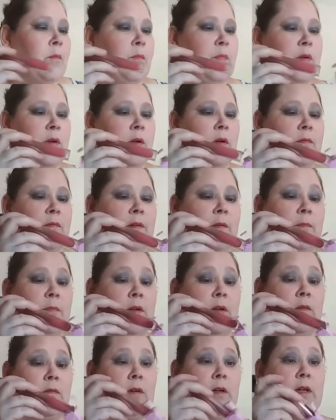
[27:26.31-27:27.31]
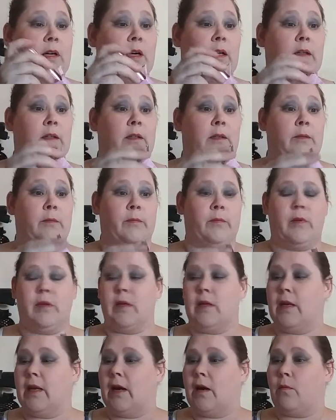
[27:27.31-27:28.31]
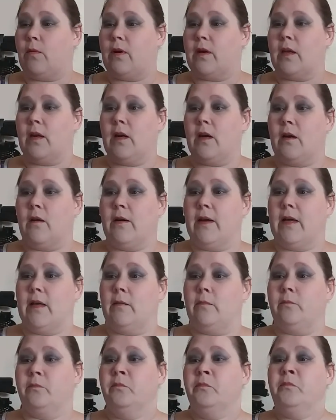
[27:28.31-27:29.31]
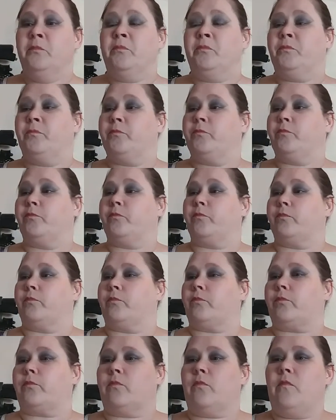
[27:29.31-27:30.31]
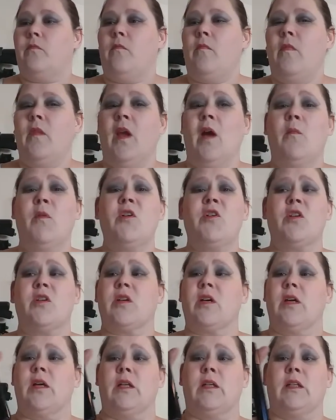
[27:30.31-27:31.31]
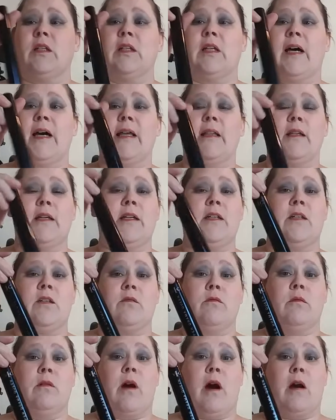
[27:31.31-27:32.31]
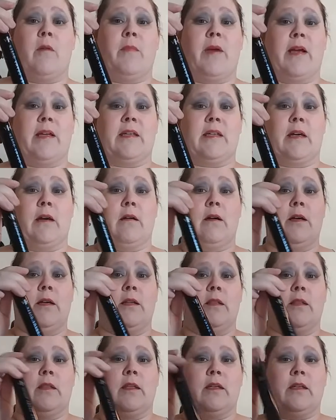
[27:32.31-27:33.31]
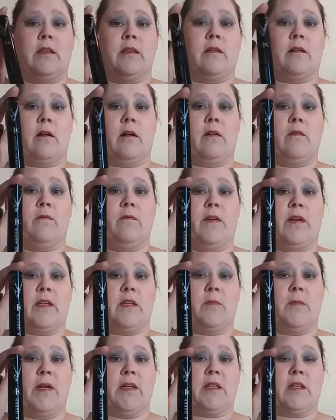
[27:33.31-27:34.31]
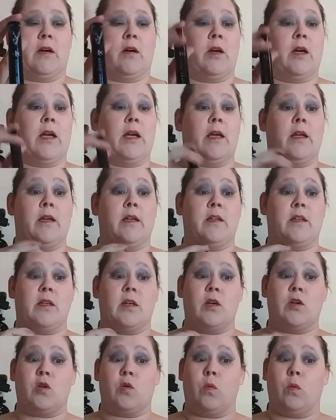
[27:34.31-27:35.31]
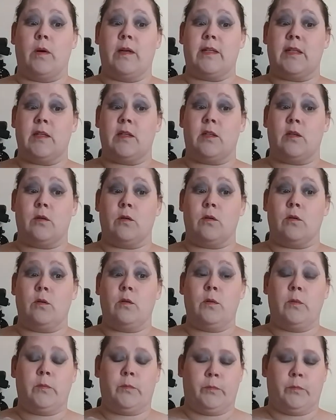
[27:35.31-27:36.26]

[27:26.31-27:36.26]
Beautiful, beautiful color. Now we're going to go in and we're just going to lightly do our mascara. This is our Vic's mascara. It is 22.